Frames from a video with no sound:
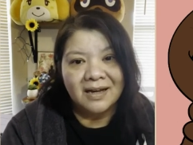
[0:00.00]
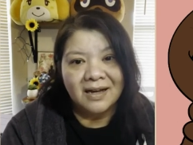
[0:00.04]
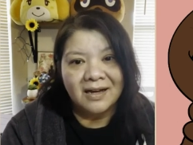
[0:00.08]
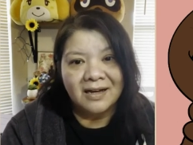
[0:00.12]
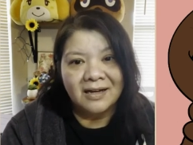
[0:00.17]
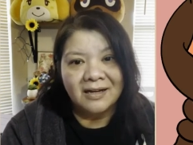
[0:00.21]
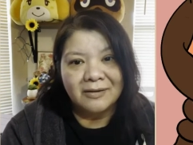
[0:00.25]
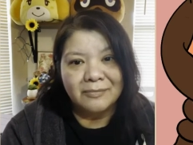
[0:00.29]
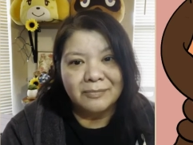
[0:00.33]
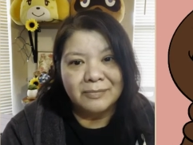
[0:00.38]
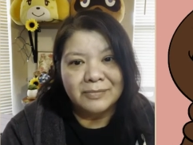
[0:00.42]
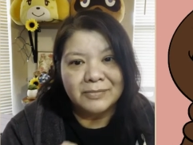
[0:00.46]

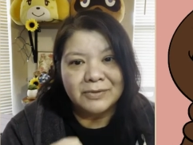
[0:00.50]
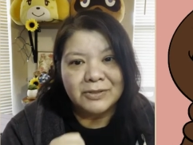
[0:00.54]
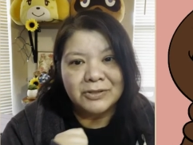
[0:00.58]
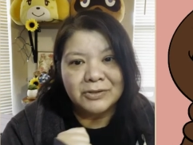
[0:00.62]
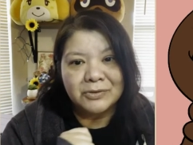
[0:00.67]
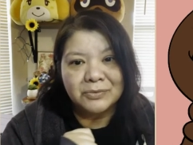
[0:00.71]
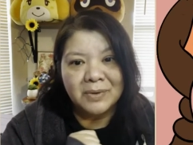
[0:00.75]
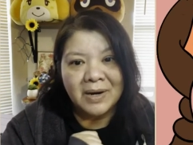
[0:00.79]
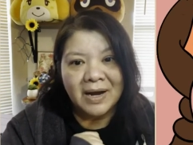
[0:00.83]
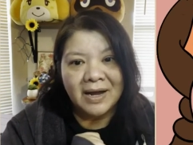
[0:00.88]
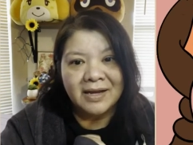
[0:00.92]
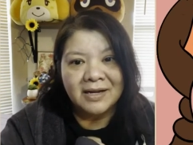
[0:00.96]
um,
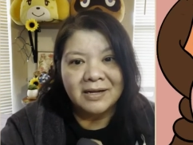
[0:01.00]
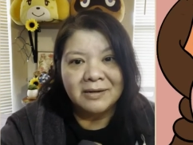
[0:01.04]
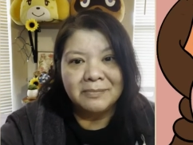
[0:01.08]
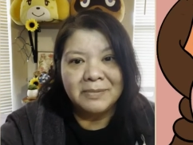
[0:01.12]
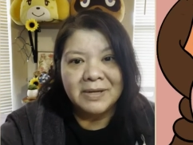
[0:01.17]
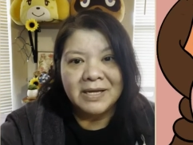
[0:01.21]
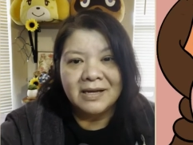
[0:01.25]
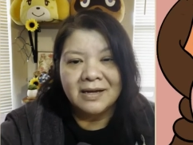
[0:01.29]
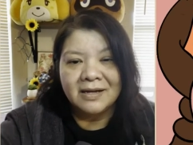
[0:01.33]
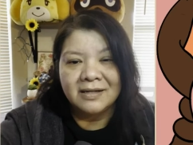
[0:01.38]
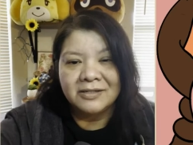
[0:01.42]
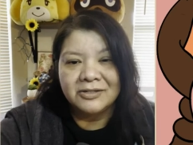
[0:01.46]
try to
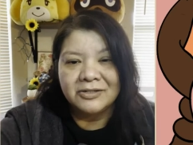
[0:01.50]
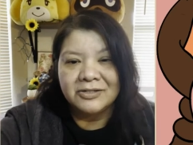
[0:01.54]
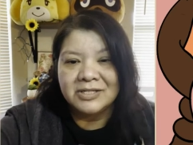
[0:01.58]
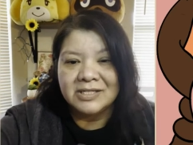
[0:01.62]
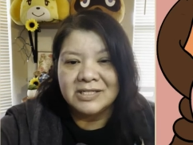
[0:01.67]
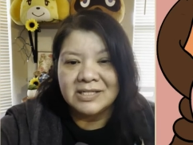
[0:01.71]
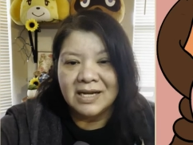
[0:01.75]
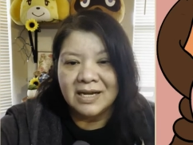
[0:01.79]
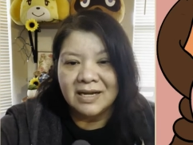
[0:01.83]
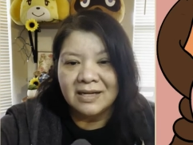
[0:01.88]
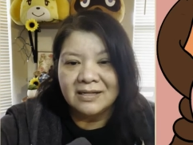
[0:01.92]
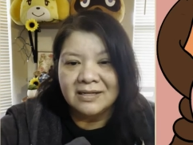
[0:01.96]
be
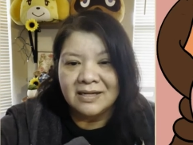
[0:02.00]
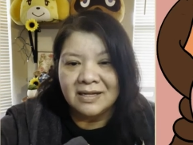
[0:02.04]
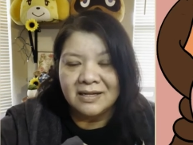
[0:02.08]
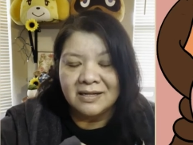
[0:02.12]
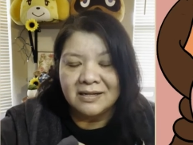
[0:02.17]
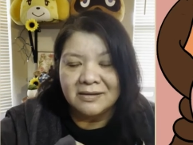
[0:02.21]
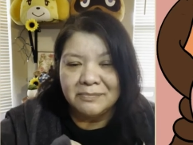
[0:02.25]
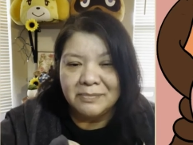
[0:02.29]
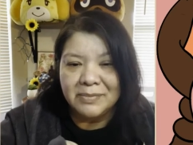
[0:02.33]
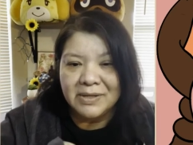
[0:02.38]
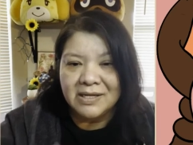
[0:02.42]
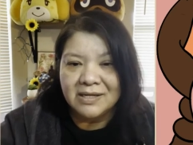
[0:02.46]

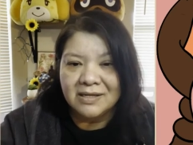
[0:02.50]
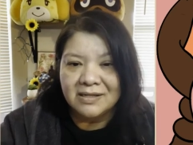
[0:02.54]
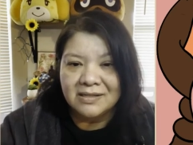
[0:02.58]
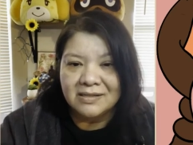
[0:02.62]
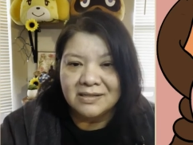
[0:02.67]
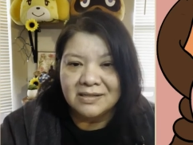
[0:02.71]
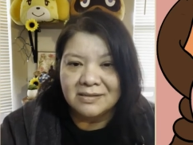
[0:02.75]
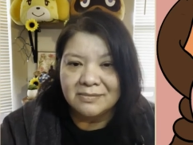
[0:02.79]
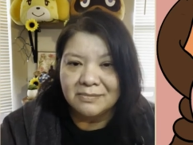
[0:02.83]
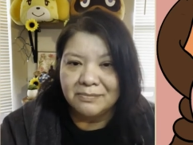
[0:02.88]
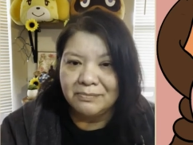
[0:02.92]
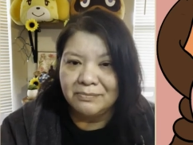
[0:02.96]
understanding
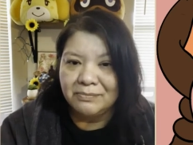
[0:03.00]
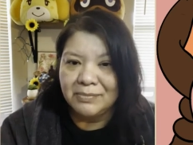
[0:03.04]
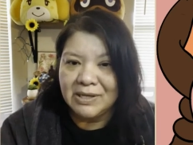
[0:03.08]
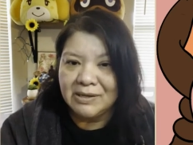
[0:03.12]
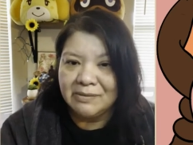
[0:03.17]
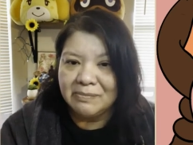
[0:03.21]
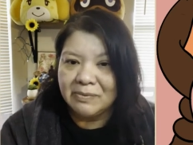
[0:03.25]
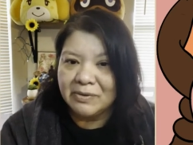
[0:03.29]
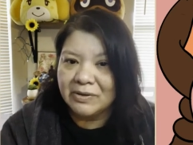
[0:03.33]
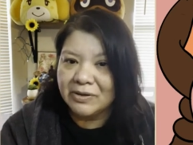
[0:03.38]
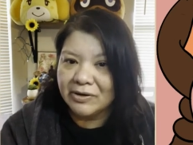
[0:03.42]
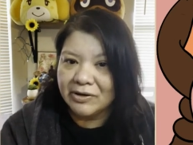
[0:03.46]
because
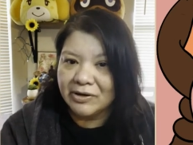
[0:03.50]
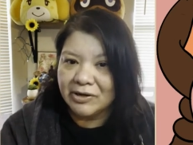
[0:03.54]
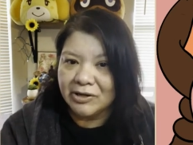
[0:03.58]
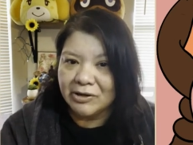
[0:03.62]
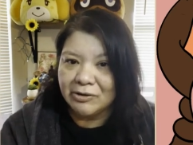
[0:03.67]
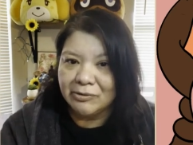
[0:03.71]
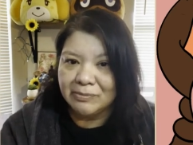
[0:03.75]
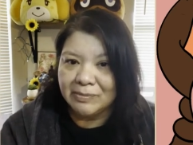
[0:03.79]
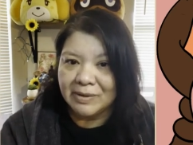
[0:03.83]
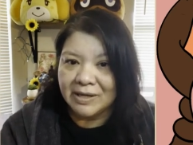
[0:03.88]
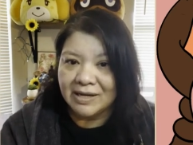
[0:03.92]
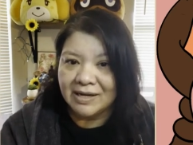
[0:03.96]
people are
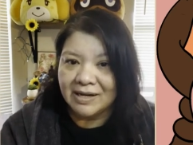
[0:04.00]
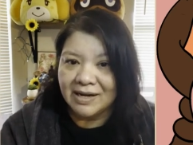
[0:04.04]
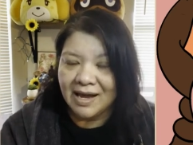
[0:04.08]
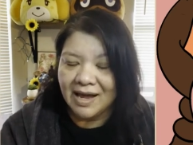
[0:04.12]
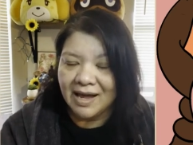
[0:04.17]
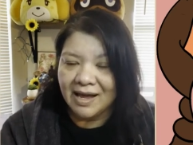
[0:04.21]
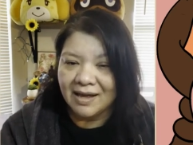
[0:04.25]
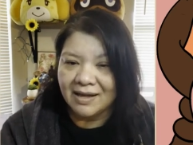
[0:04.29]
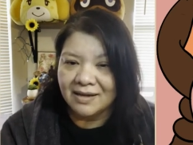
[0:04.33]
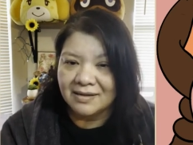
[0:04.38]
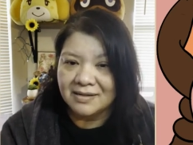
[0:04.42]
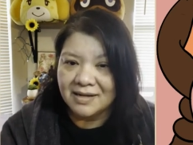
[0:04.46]
human
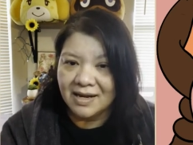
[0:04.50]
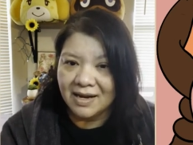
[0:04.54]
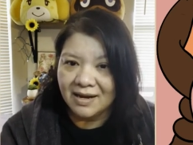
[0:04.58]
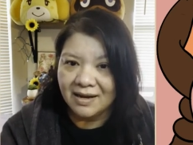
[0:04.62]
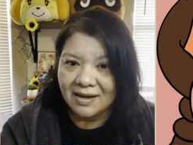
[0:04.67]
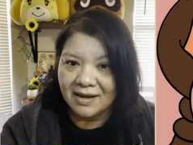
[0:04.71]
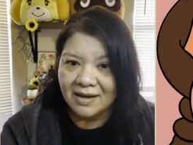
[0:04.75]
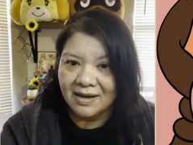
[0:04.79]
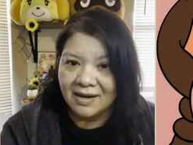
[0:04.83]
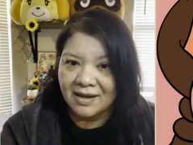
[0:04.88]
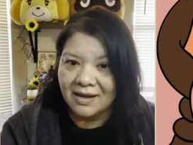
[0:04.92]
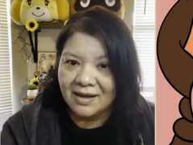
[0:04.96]
and
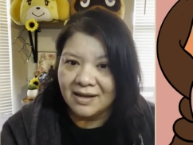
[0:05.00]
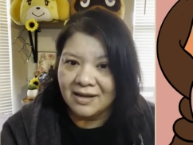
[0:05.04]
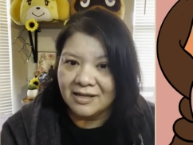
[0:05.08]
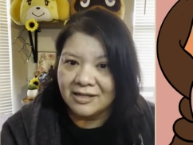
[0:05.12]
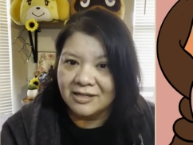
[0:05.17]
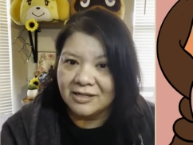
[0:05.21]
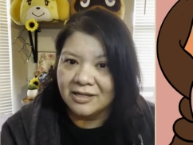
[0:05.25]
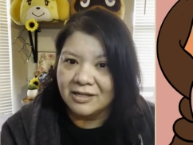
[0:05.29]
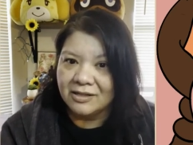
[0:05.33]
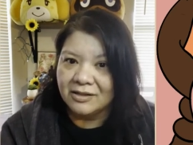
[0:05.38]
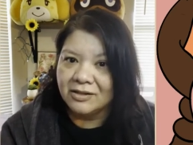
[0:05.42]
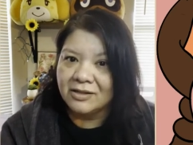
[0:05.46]

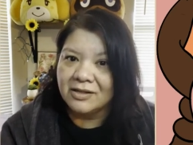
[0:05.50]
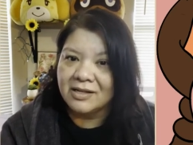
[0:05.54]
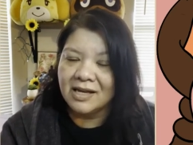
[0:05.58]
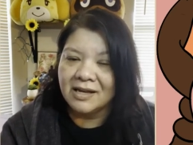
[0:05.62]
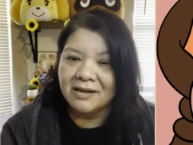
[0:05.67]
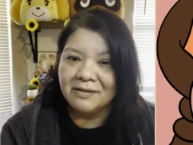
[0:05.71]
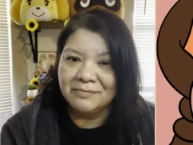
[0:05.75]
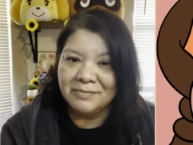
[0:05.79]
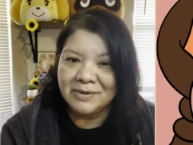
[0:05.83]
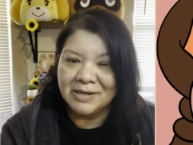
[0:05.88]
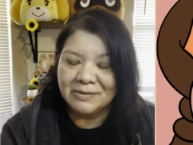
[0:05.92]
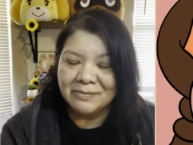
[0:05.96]
look
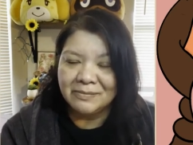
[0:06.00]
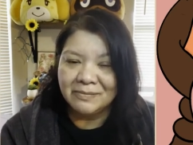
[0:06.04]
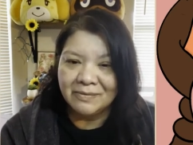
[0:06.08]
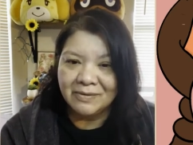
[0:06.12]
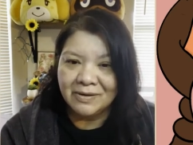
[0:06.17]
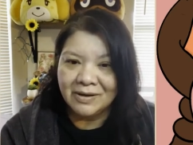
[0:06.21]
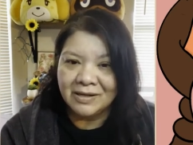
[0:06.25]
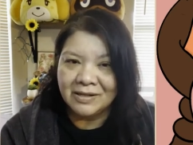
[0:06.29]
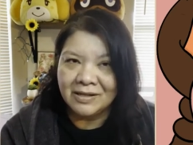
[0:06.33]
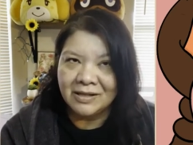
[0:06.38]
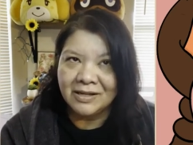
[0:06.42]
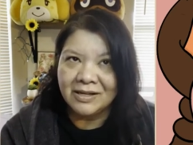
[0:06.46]
at
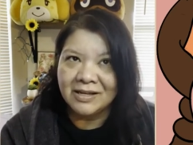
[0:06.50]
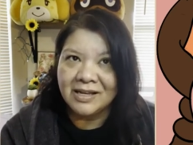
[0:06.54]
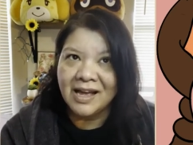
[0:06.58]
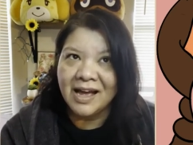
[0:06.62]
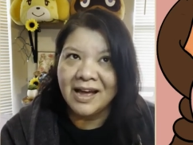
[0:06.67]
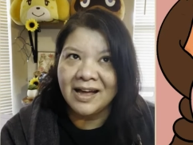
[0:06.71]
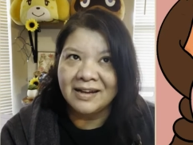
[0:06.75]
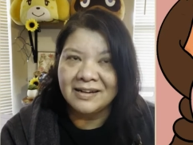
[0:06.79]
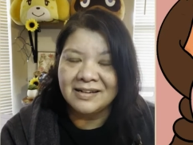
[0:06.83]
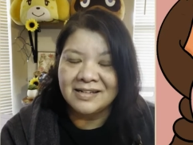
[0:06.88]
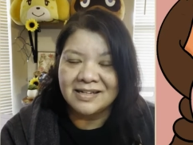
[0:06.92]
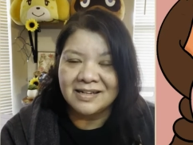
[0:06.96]
look
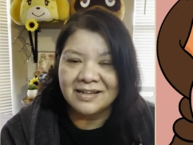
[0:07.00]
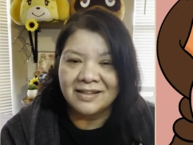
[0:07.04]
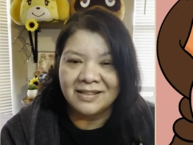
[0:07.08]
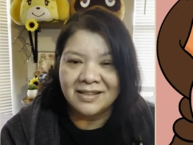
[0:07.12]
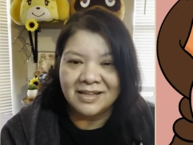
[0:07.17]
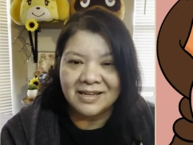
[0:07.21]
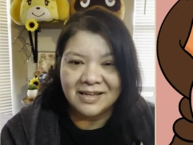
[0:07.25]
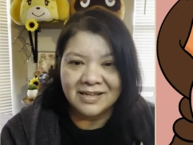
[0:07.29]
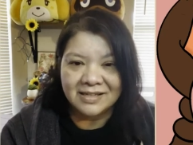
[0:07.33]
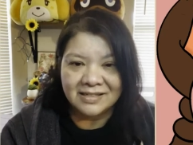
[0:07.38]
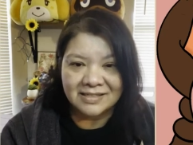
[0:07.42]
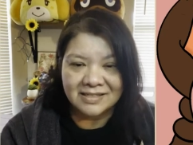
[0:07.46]
at
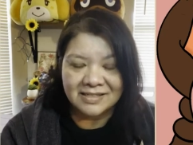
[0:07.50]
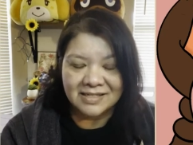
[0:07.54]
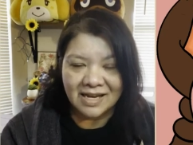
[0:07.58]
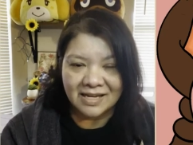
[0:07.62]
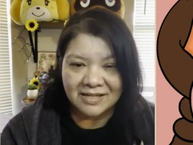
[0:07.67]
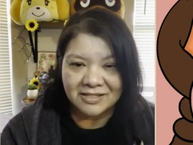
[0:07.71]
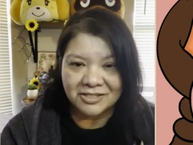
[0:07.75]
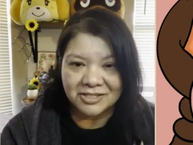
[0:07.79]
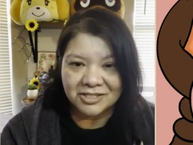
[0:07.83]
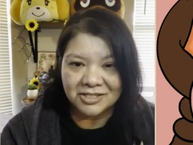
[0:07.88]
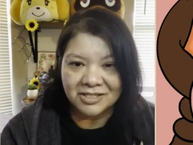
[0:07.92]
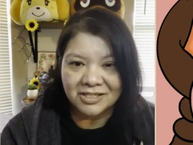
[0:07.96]
the
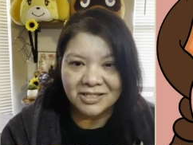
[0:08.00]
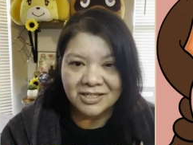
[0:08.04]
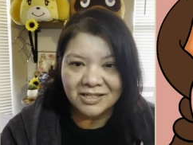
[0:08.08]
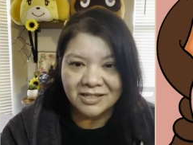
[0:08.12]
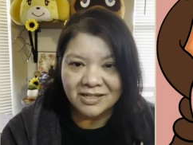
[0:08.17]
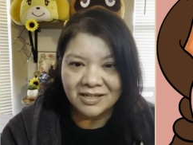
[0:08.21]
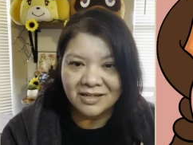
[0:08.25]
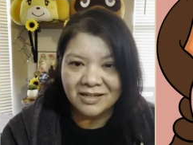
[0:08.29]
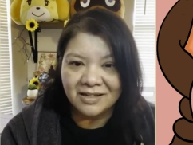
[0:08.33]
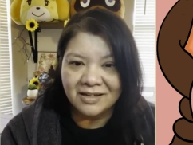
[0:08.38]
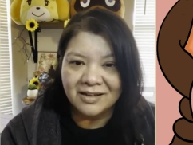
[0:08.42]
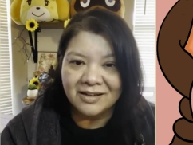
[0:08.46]

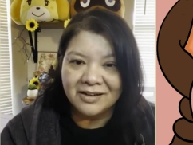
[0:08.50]
intention